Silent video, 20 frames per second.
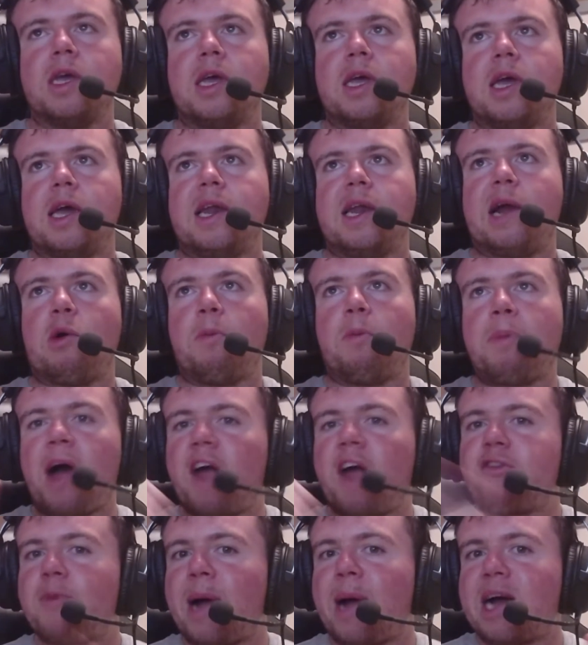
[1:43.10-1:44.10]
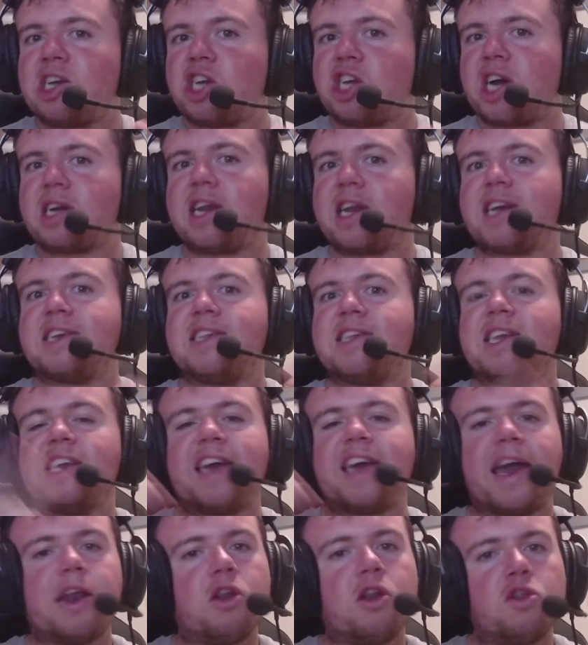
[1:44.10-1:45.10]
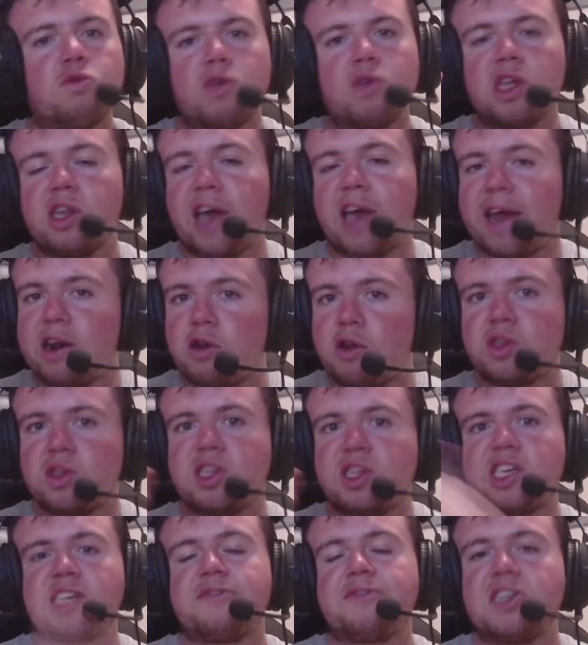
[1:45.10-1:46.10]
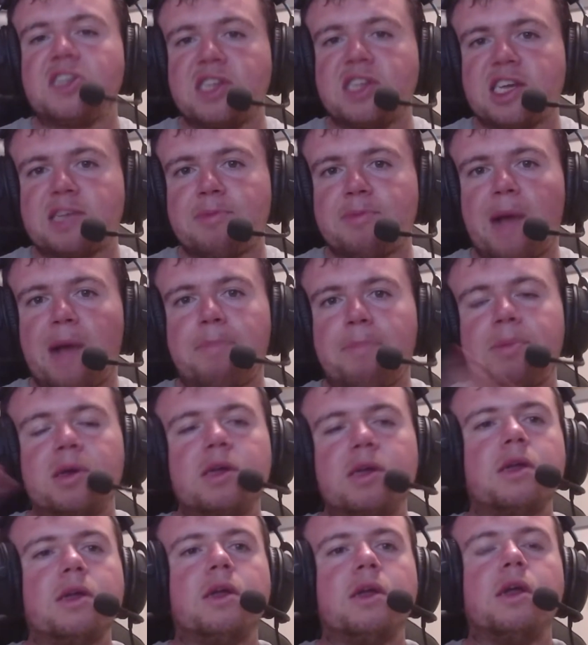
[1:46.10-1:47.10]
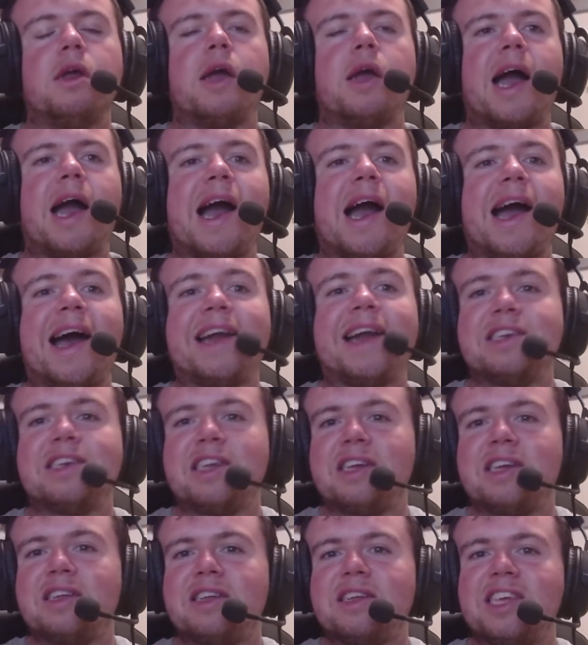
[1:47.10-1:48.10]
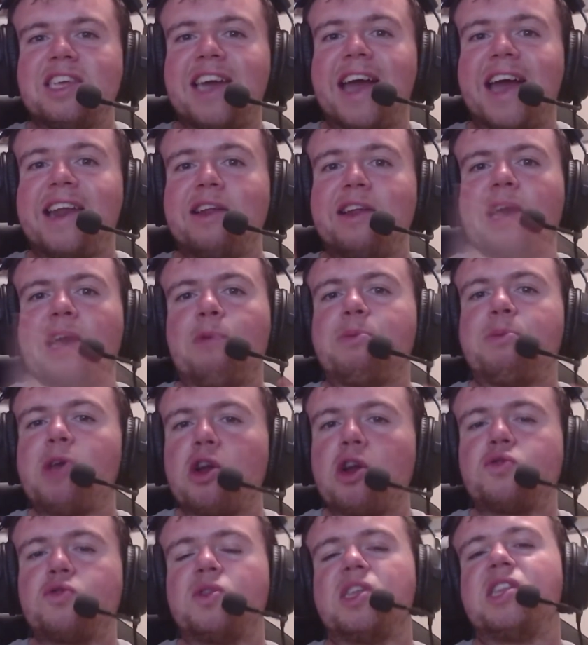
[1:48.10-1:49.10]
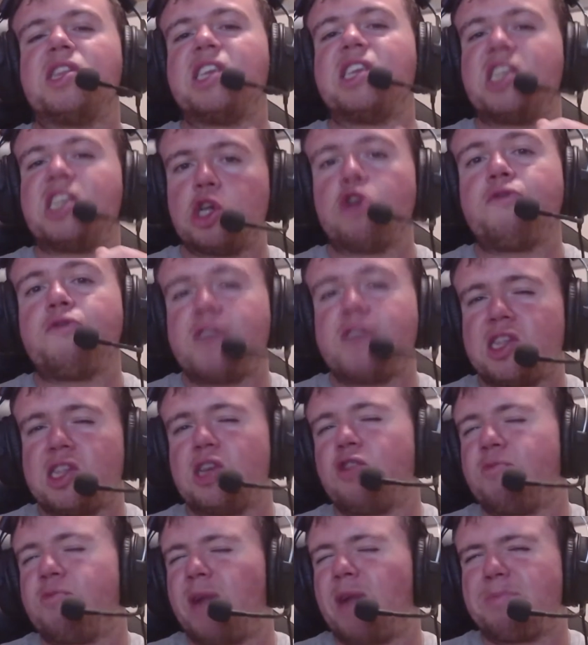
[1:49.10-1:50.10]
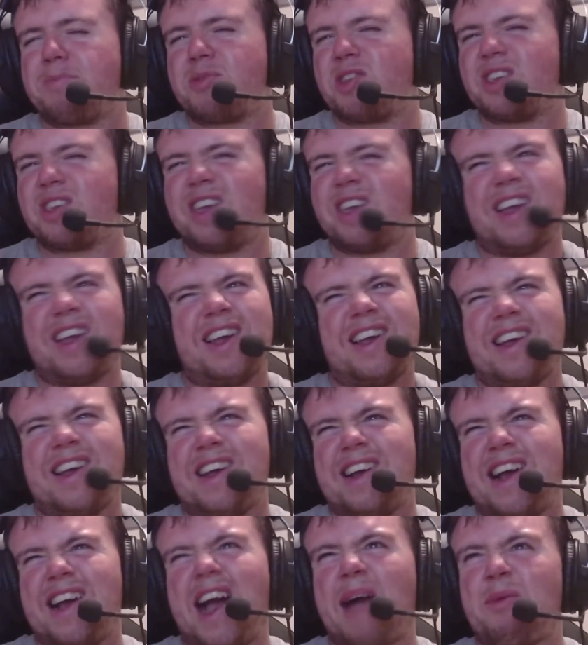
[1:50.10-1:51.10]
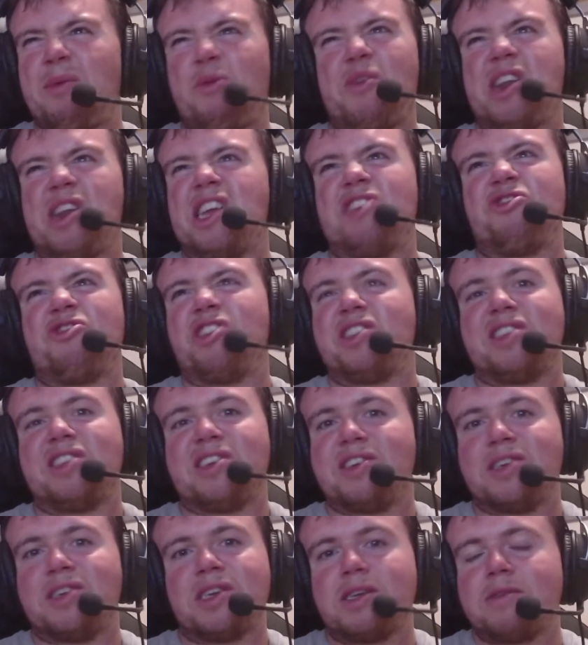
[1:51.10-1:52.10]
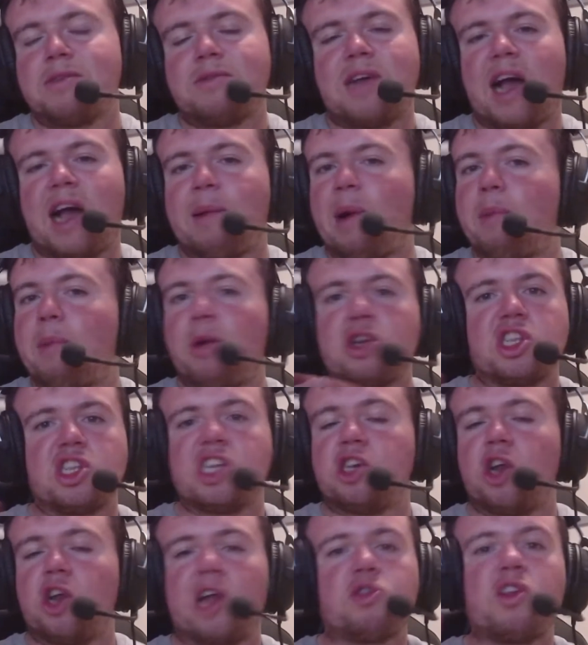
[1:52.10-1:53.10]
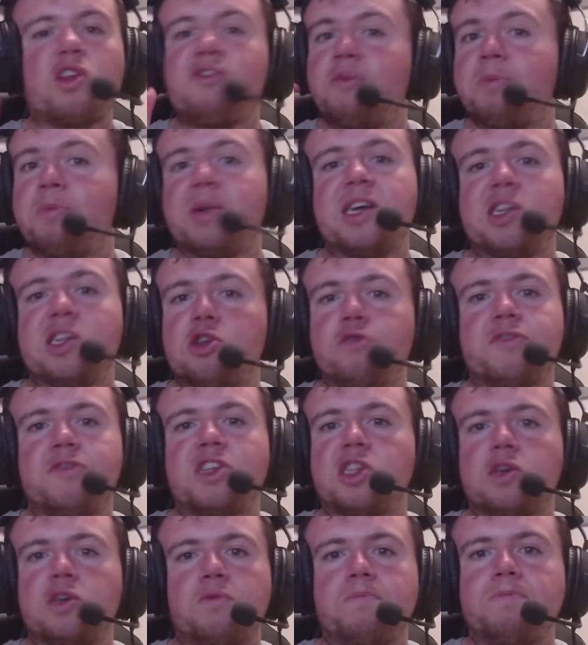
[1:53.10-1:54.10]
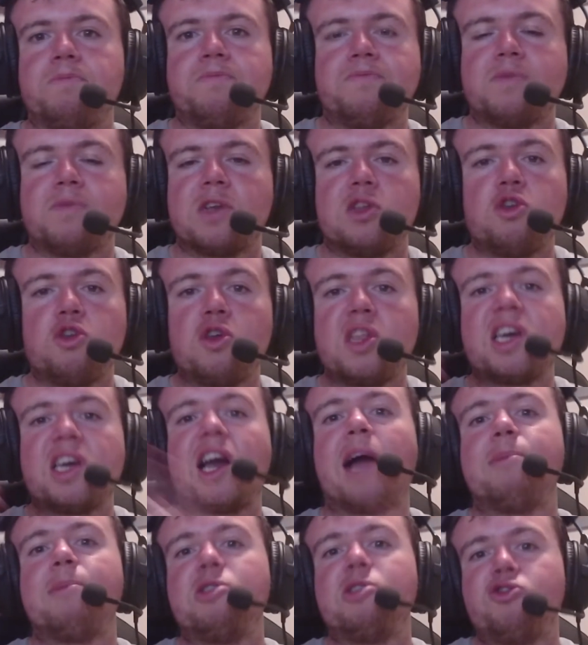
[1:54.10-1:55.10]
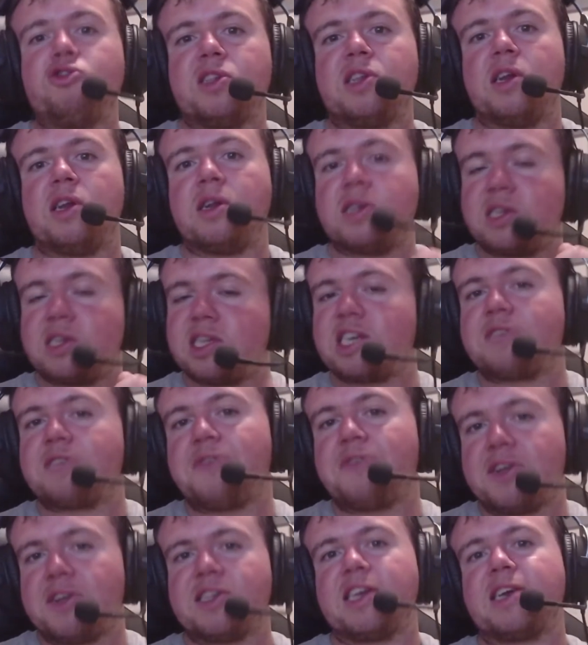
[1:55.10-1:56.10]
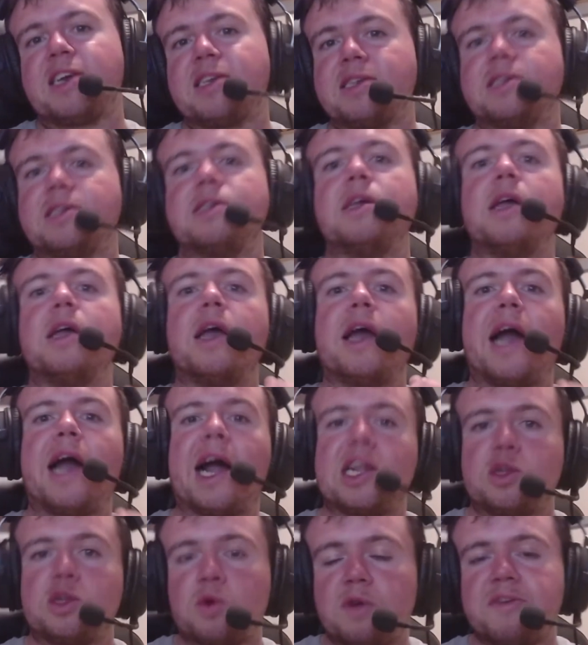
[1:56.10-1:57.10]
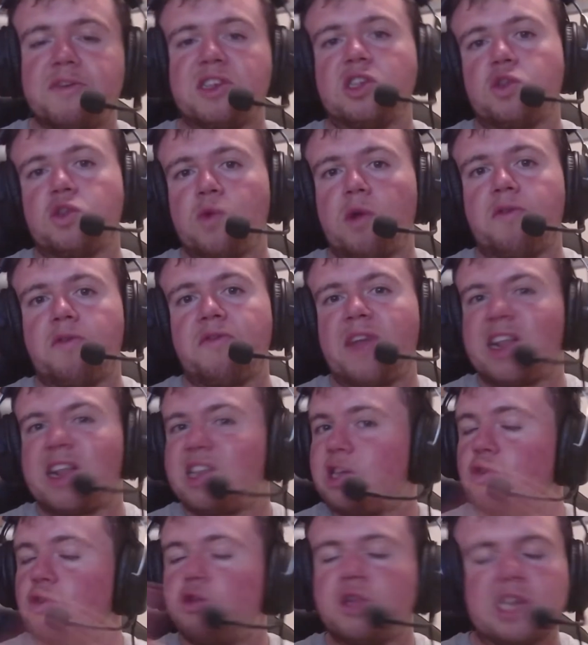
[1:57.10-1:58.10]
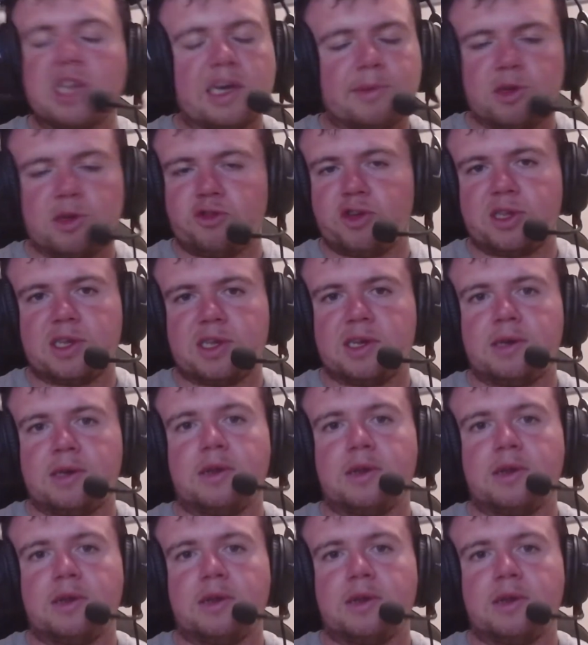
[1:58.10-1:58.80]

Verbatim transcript: Now, apart from Hijacks, like I said, you get another you get another six v six map, and you get it. Now, be honest with you, these two v two maps, I'm not really interested in it. I'm honestly not. I don't even play two v two. The only thing I'm interested in is six v six and 12 versus 12. That's the only thing I'm interested in.